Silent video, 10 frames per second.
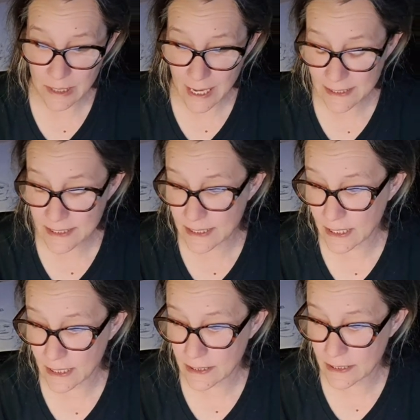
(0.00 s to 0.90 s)

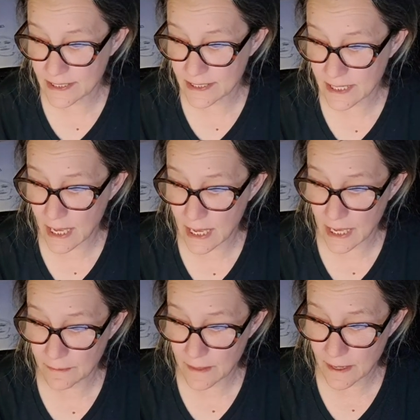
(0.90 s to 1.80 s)
plastics
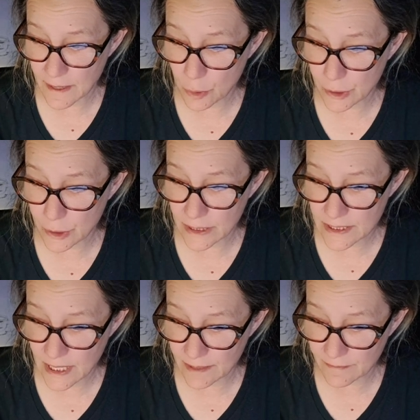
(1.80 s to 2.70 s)
and they put it
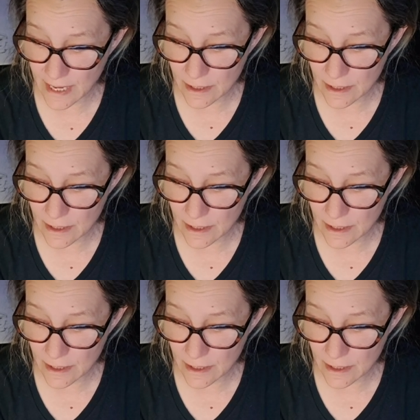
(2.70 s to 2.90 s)
inside of